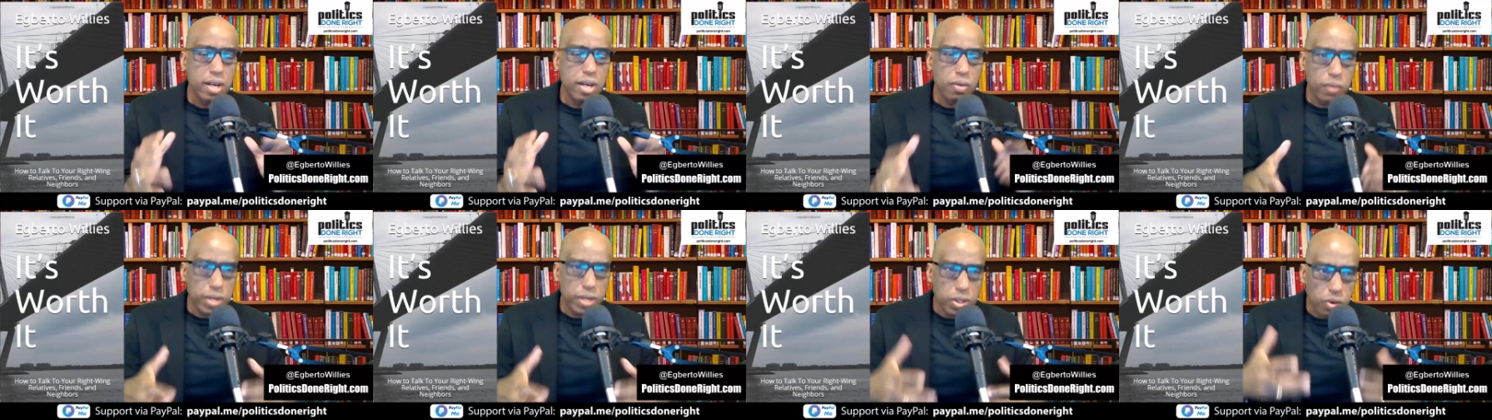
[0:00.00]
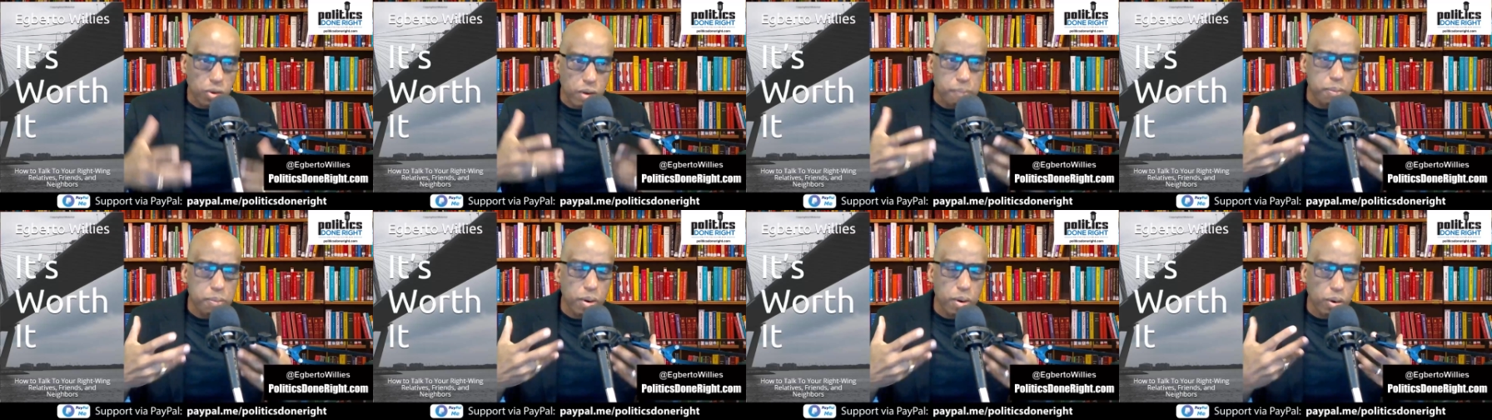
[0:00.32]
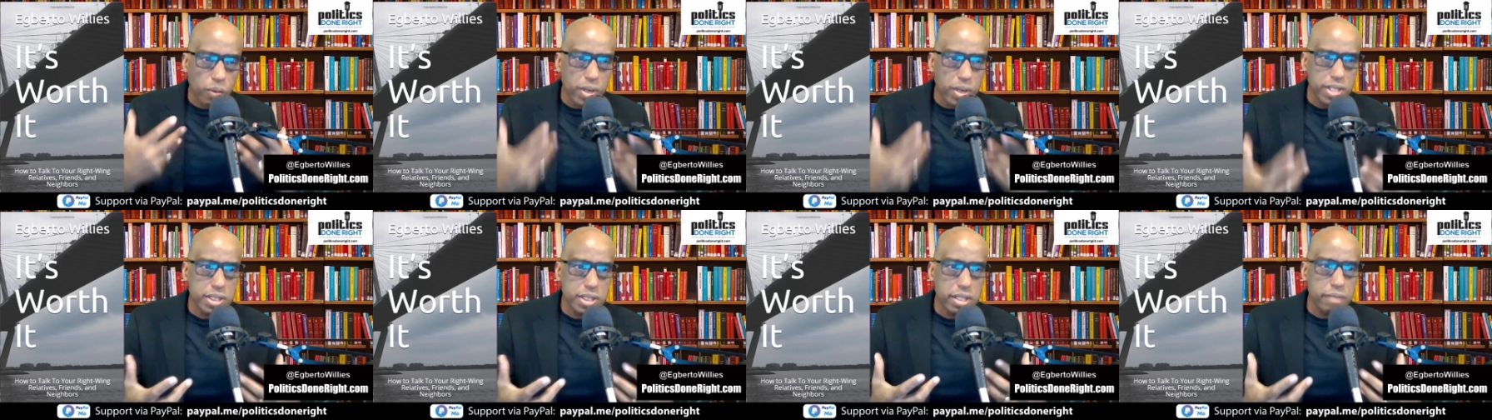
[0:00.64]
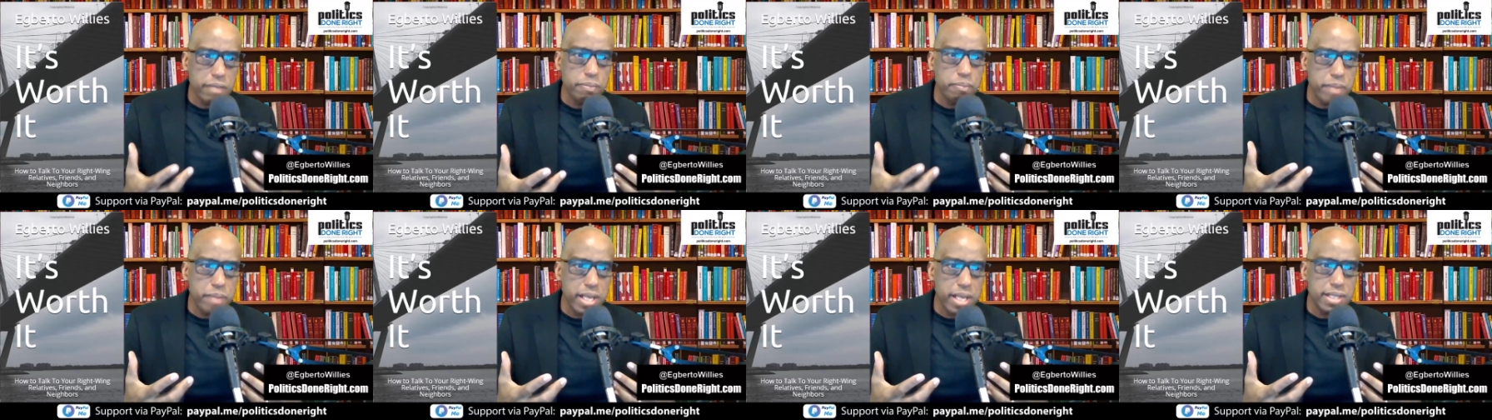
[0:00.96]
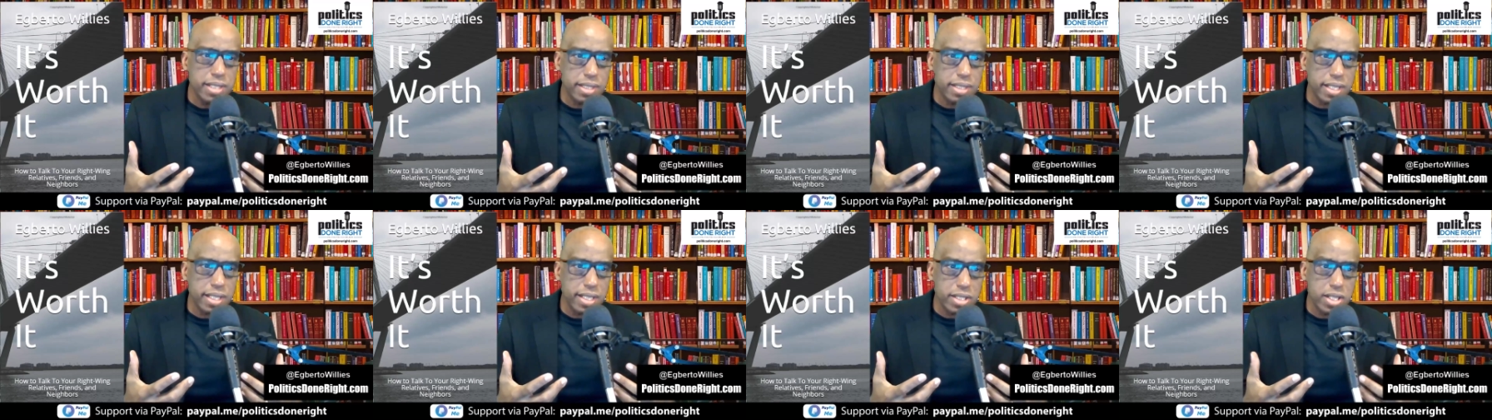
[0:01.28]
with our progressive
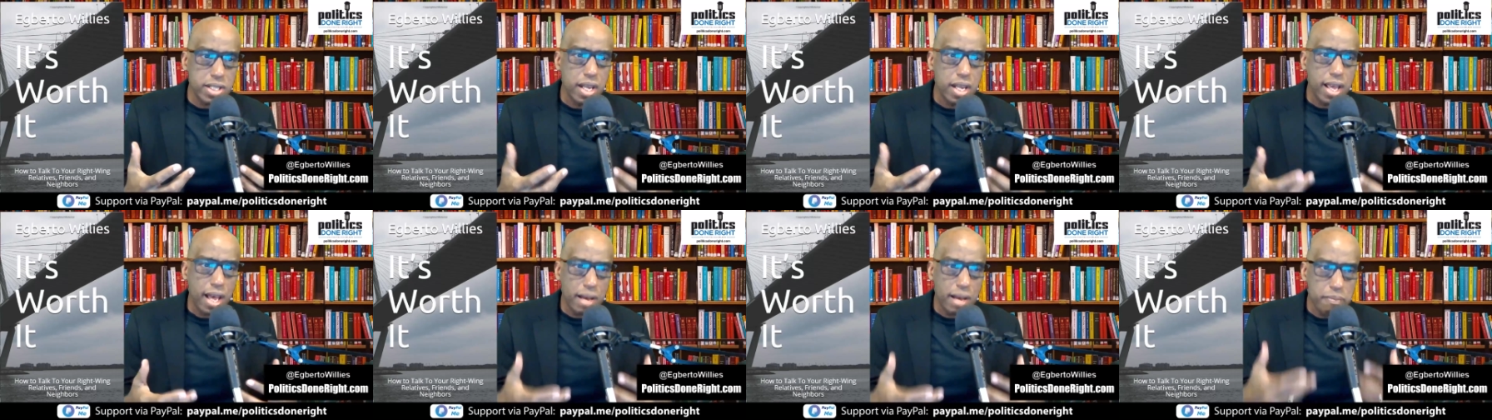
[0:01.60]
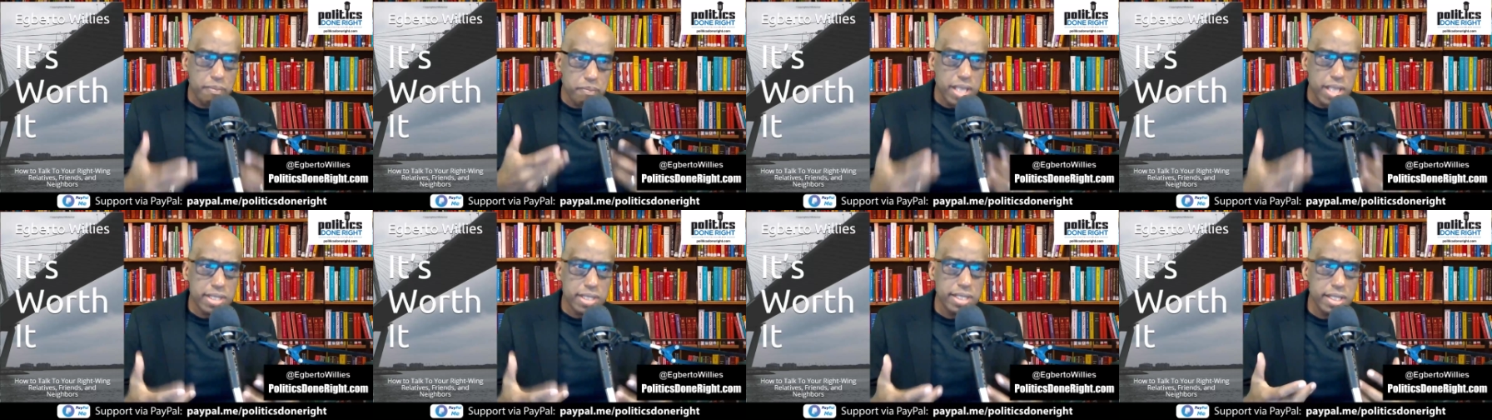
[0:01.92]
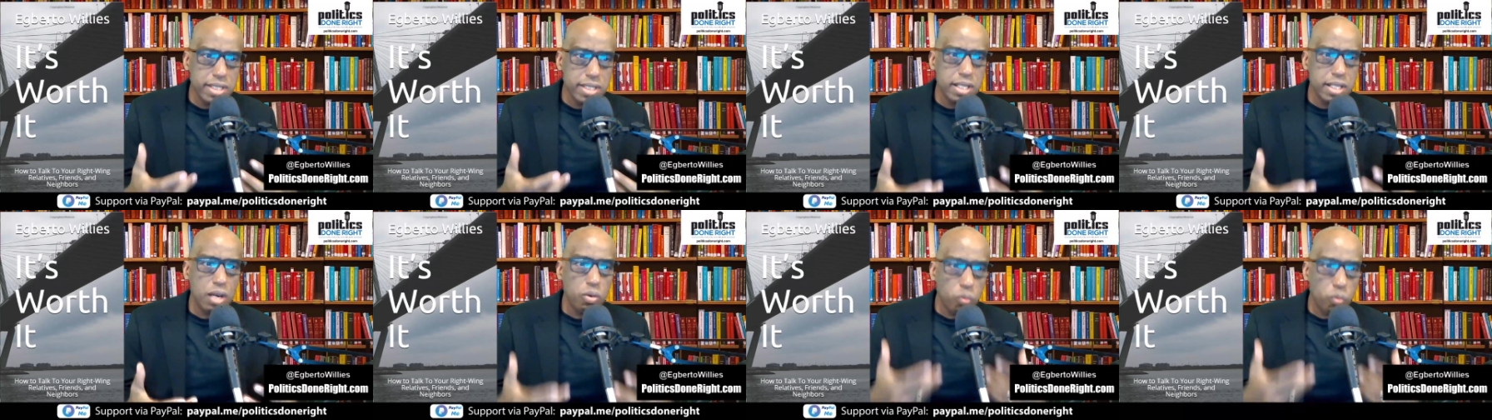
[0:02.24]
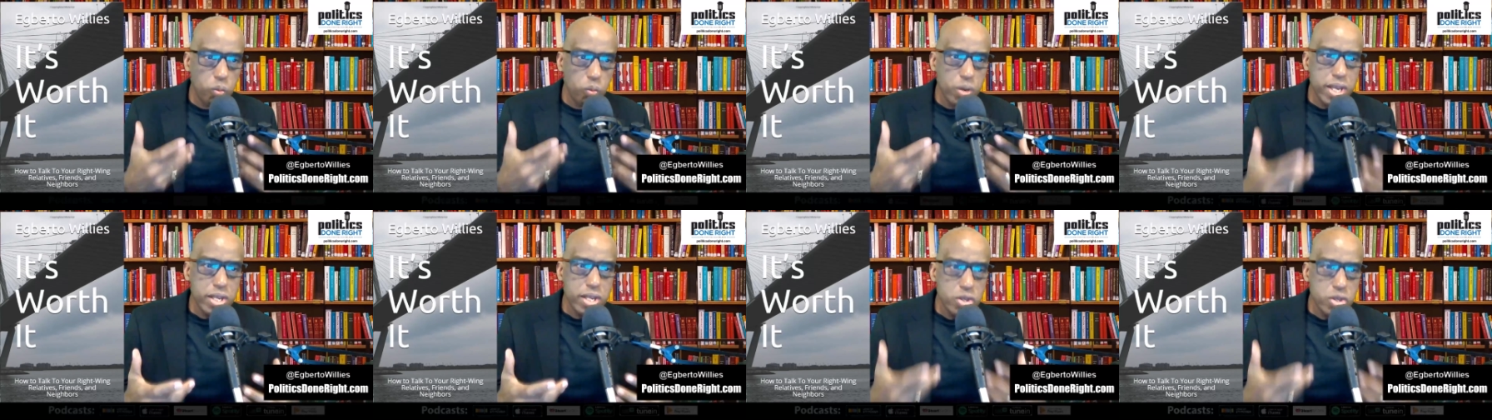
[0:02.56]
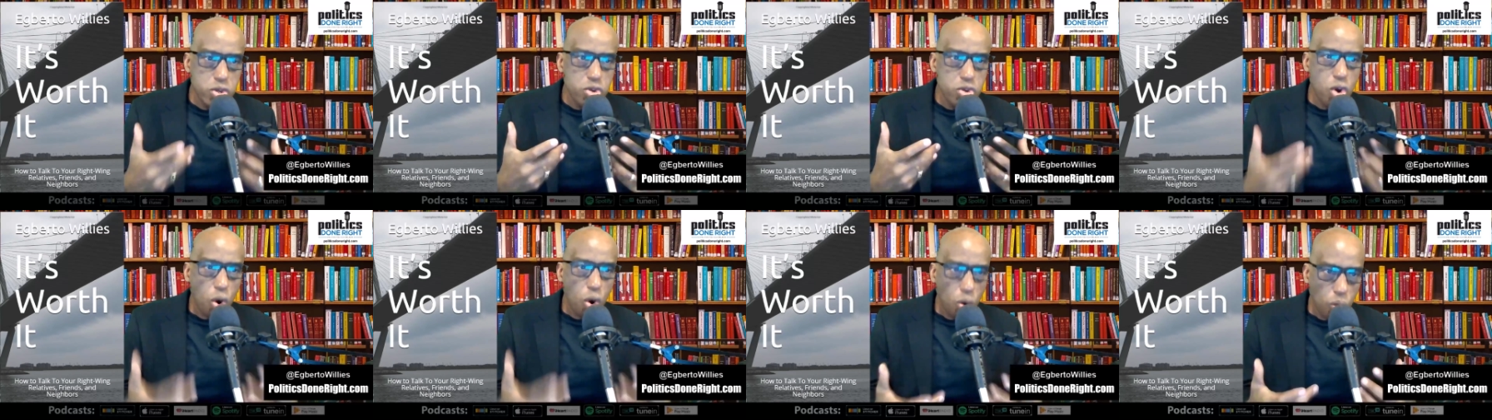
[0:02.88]
message, a message that we
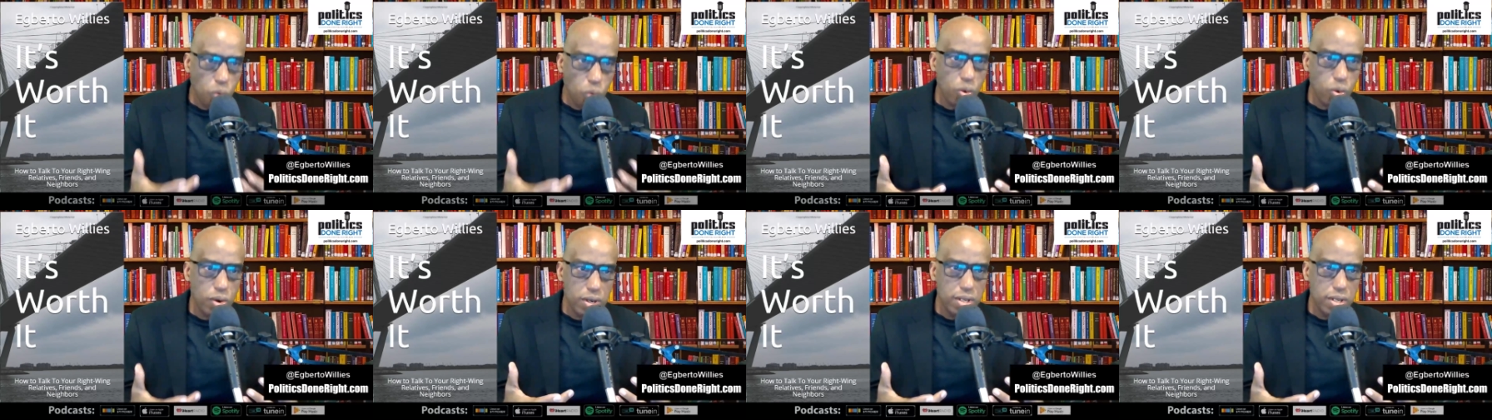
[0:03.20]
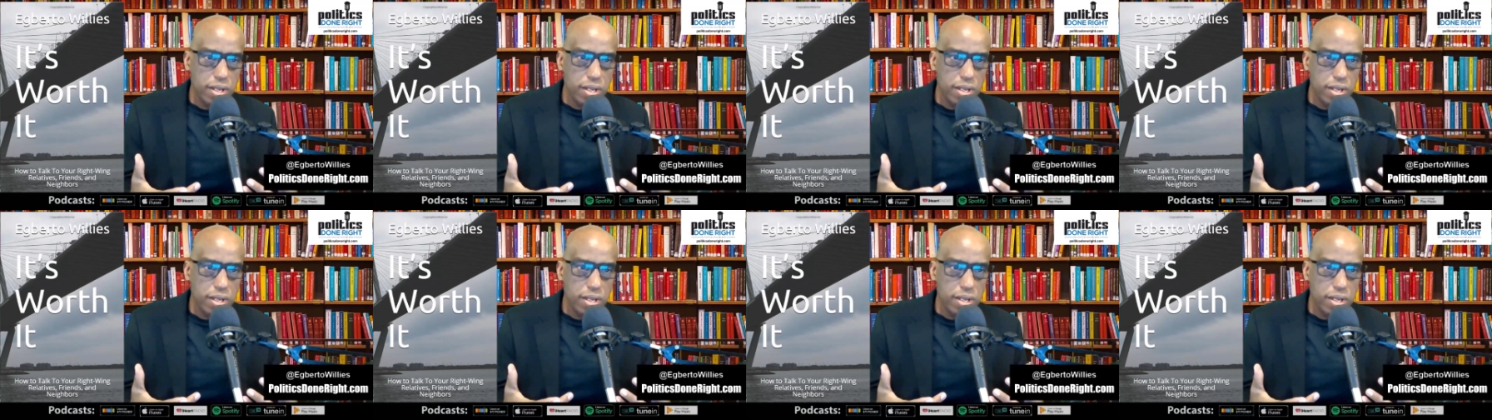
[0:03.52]
know